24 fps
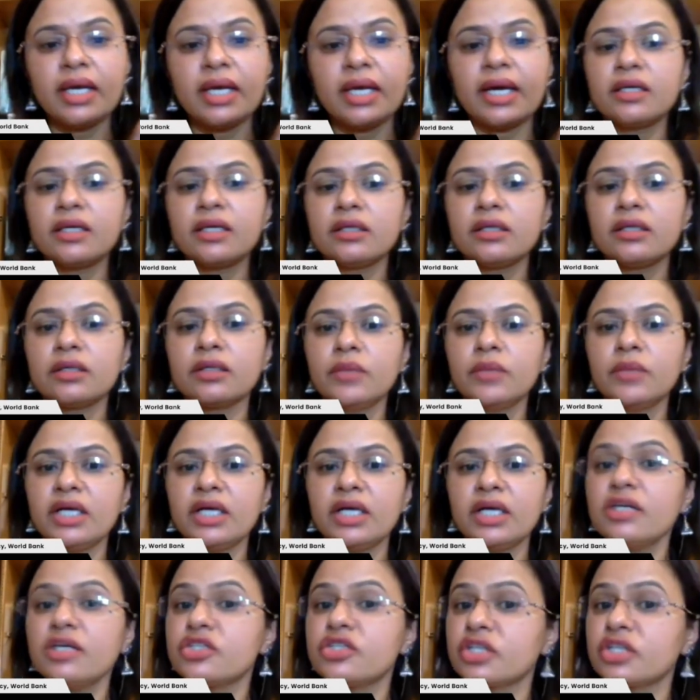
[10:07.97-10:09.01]
and we
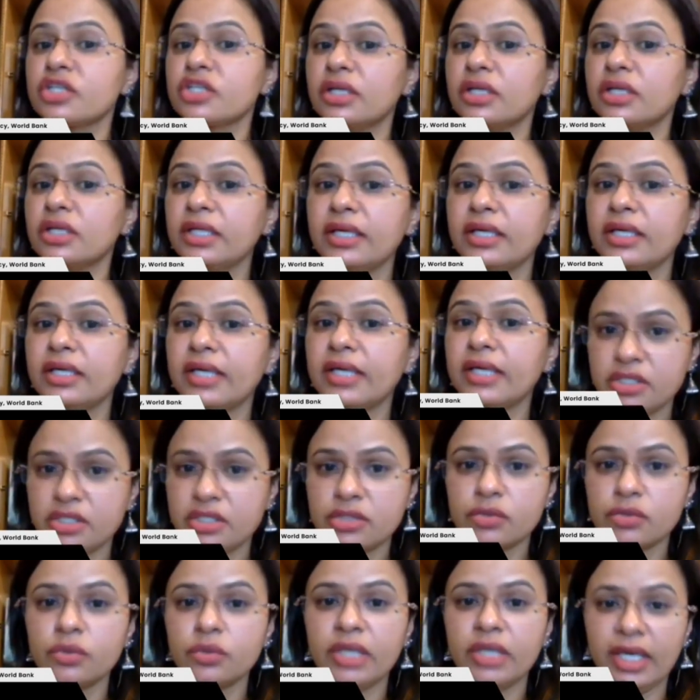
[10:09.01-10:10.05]
can't really get
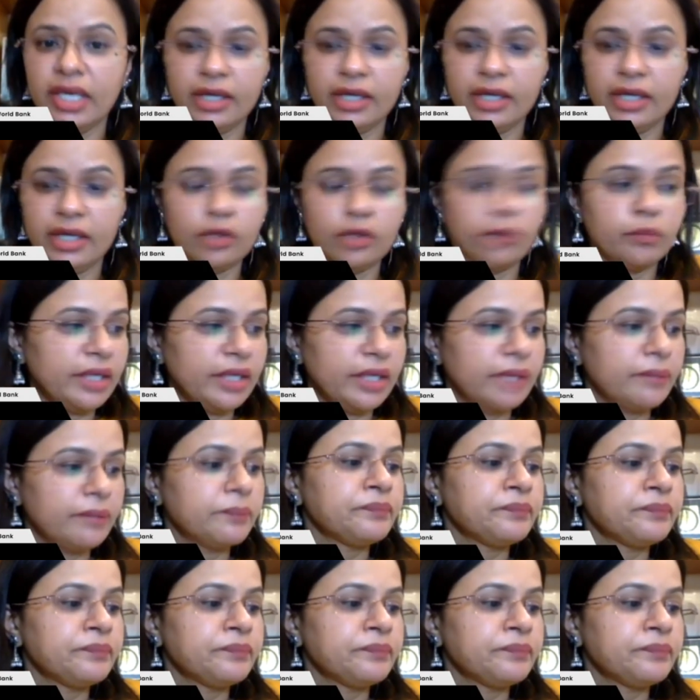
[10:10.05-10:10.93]
into their domain.